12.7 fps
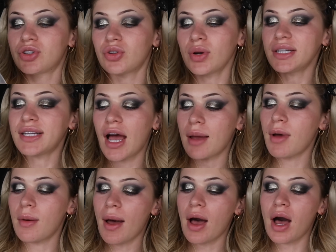Story time
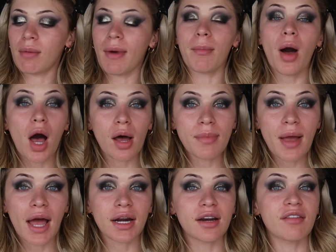about how my mom
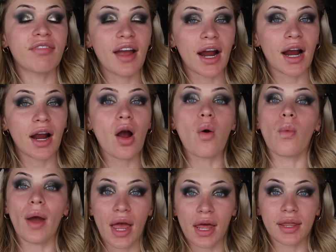had an affair
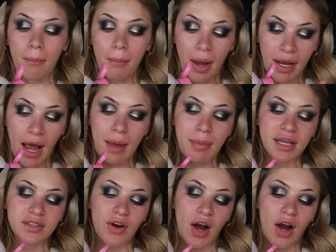with my guy best